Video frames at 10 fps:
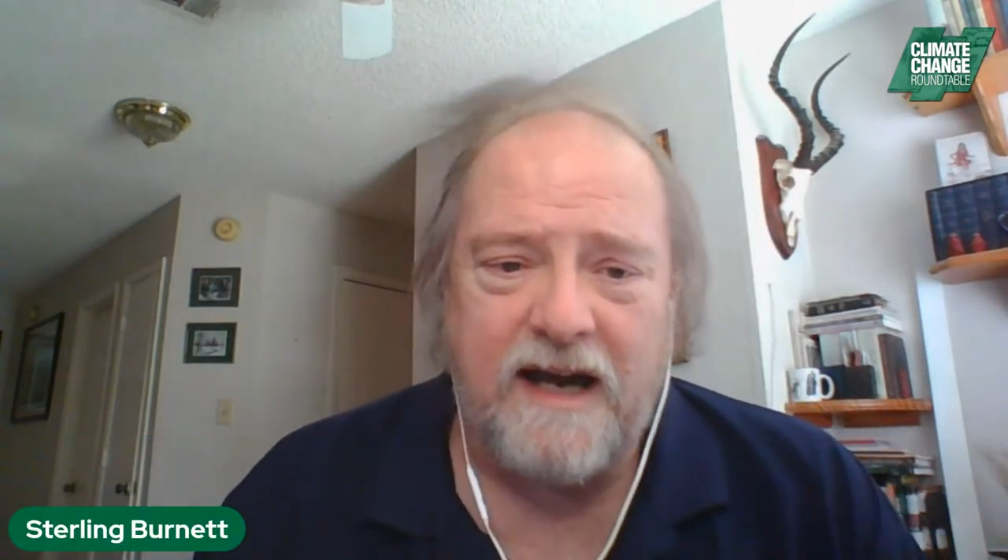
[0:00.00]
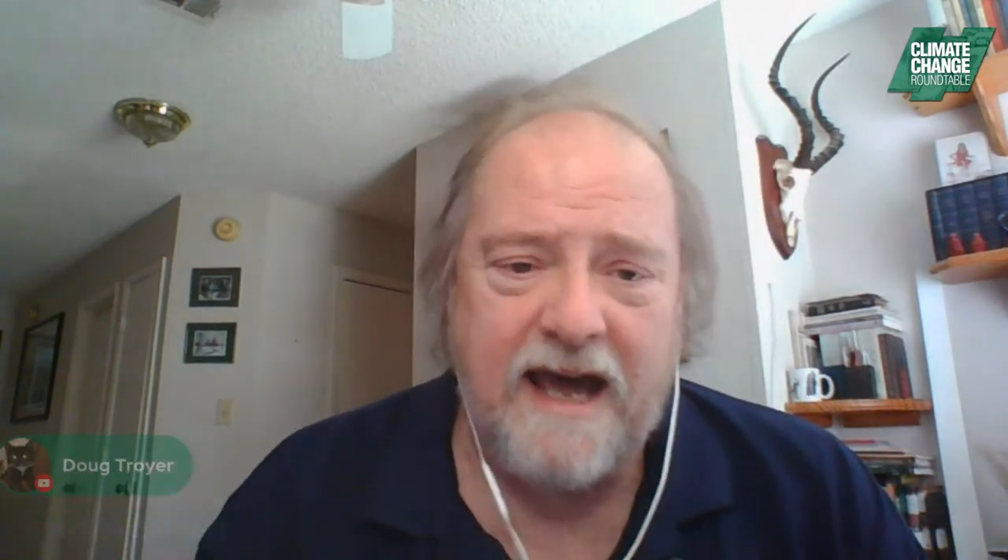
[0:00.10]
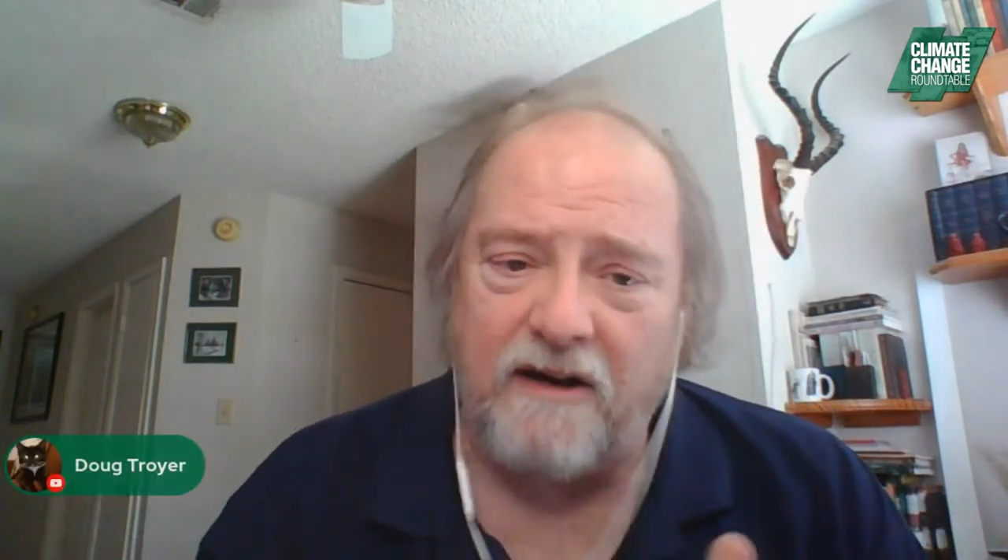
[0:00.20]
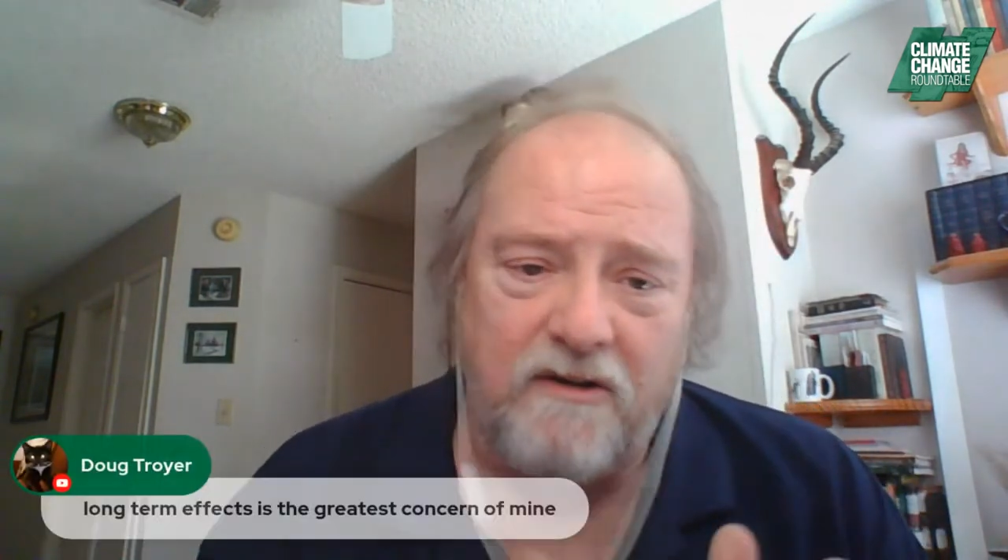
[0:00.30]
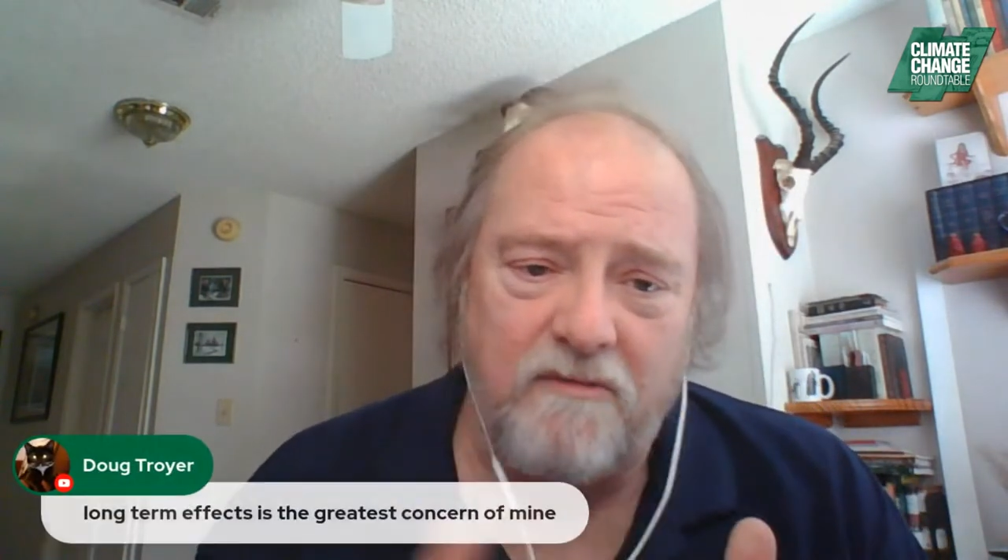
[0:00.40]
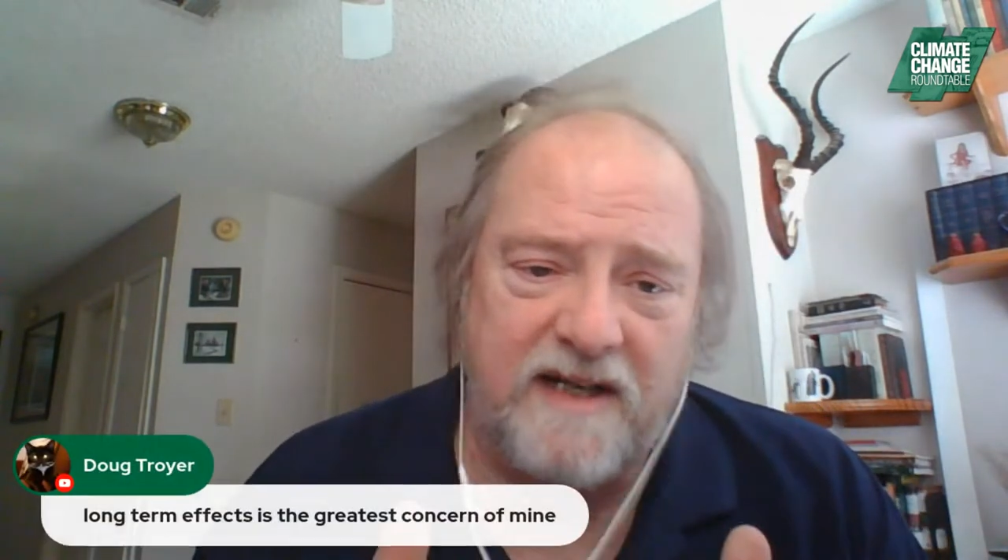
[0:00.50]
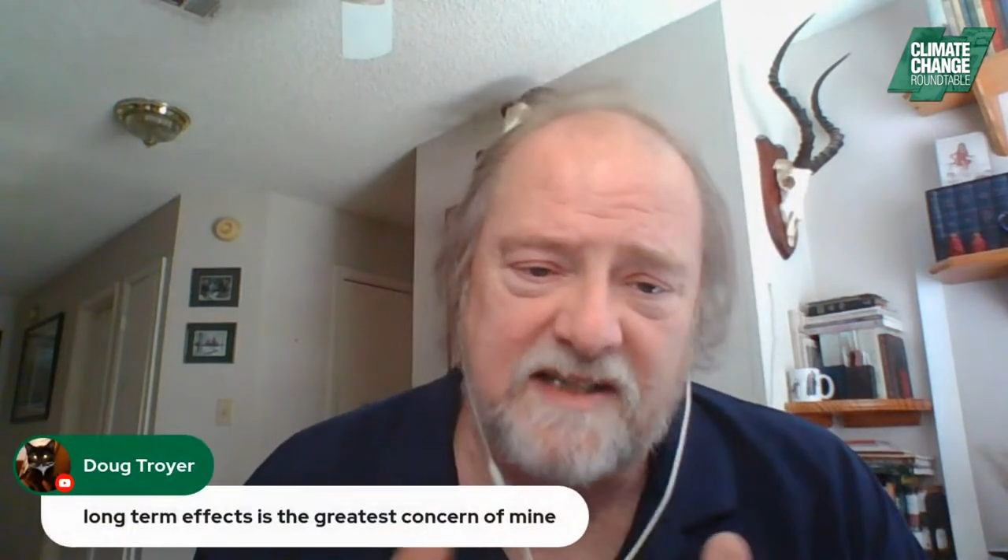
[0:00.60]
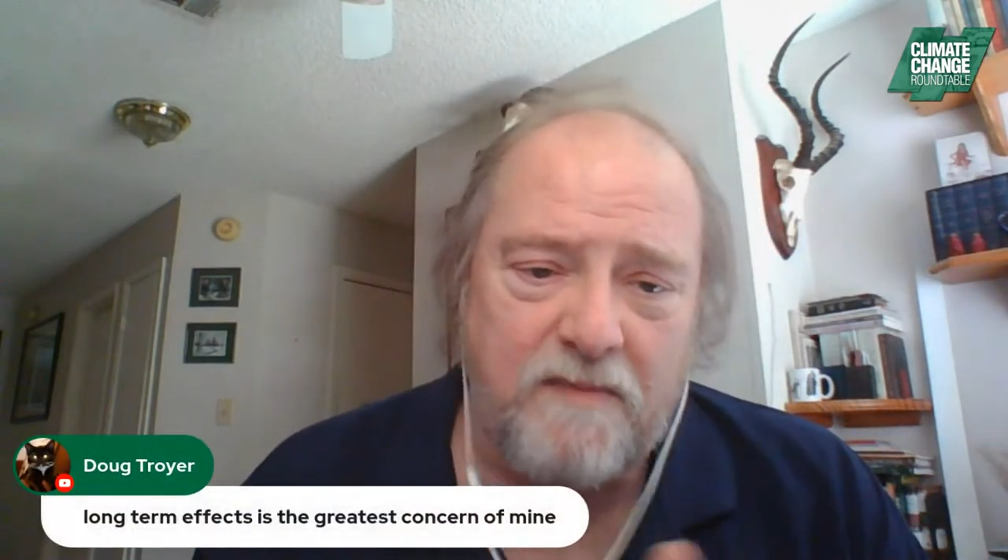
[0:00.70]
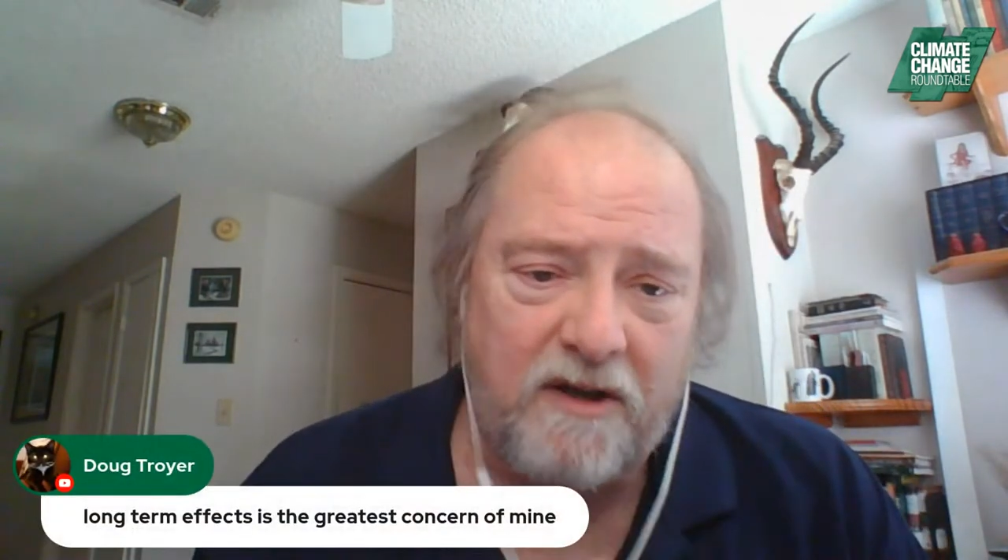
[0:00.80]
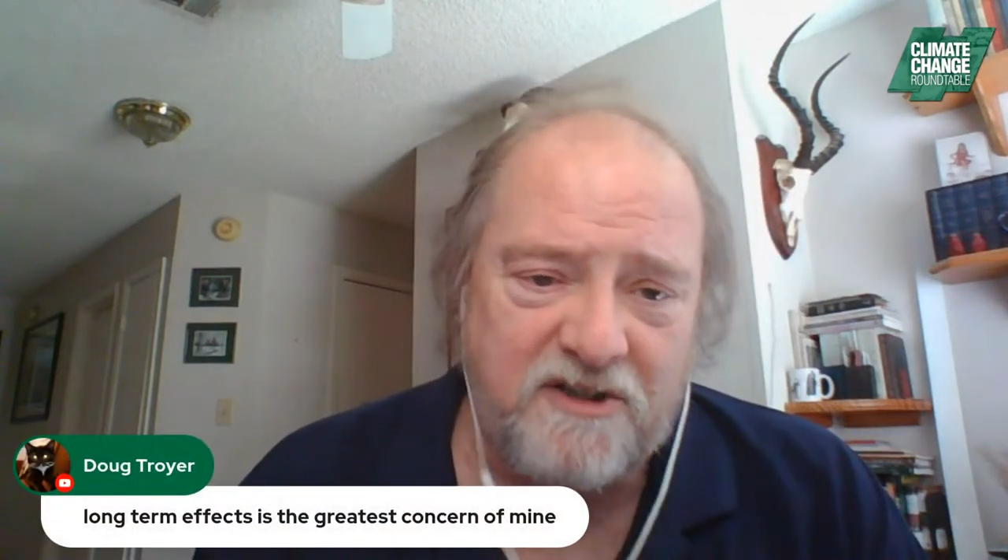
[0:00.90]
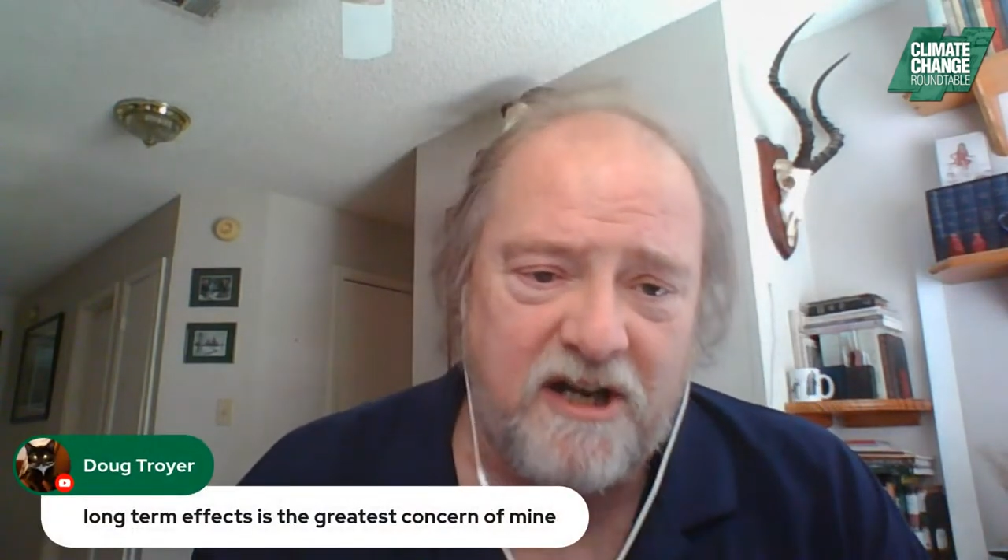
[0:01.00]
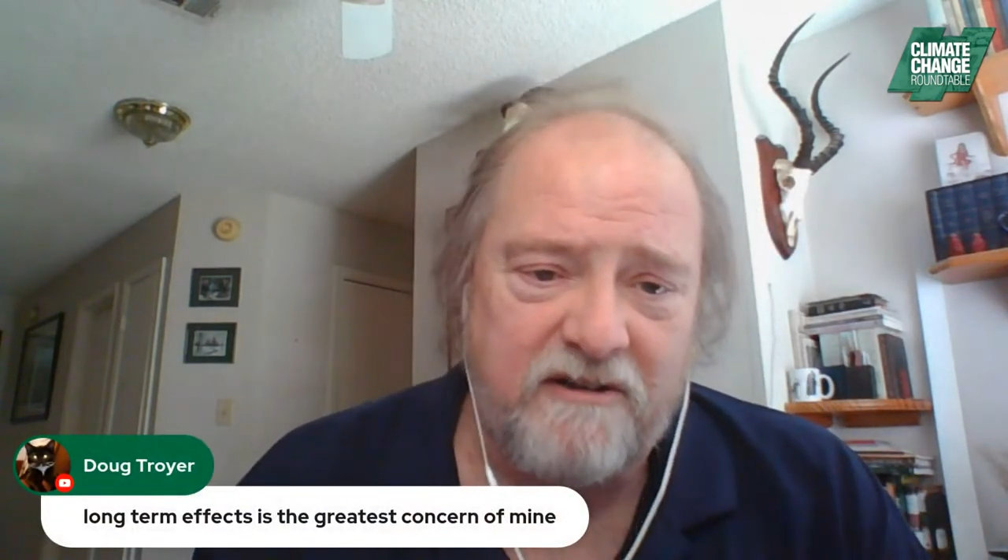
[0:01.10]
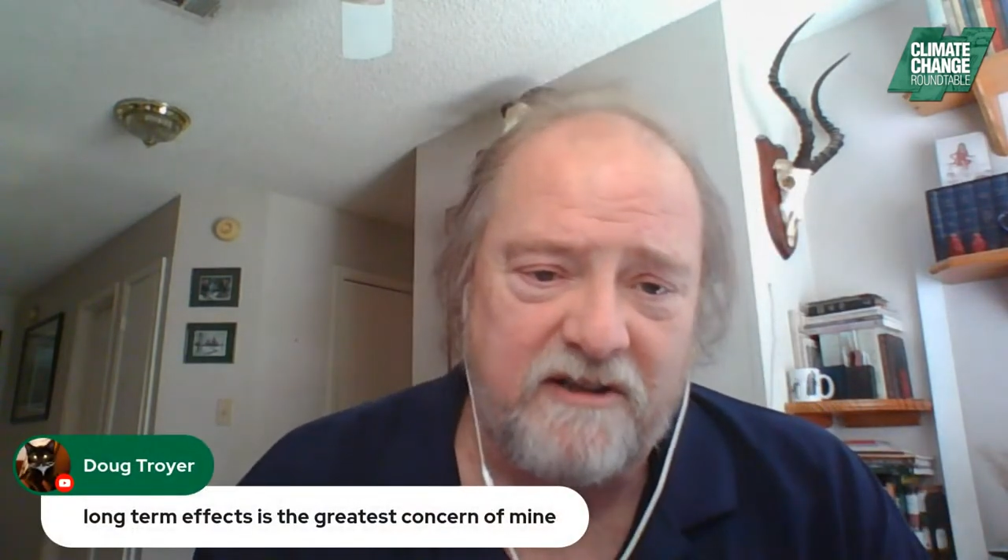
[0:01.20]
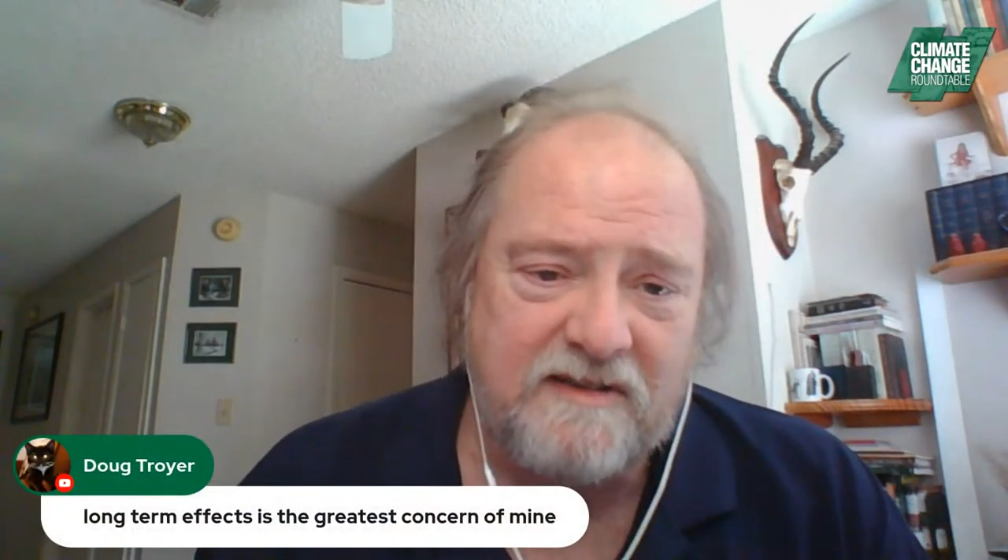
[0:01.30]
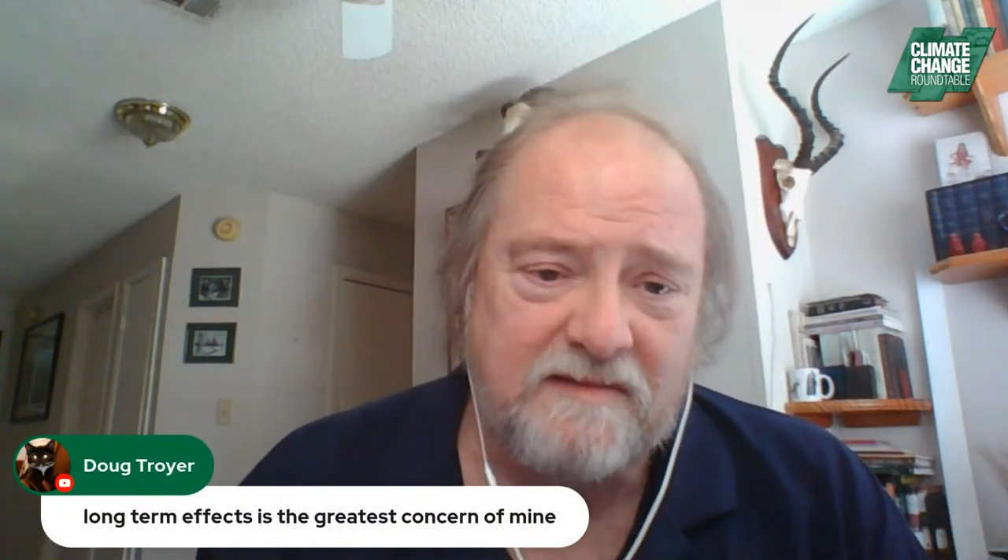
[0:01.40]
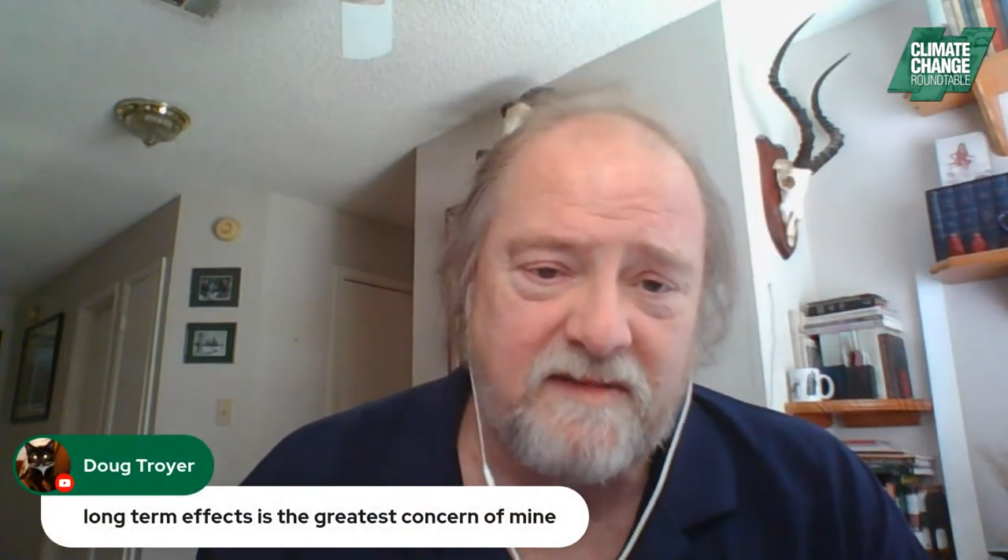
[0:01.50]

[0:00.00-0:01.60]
I don't know many small children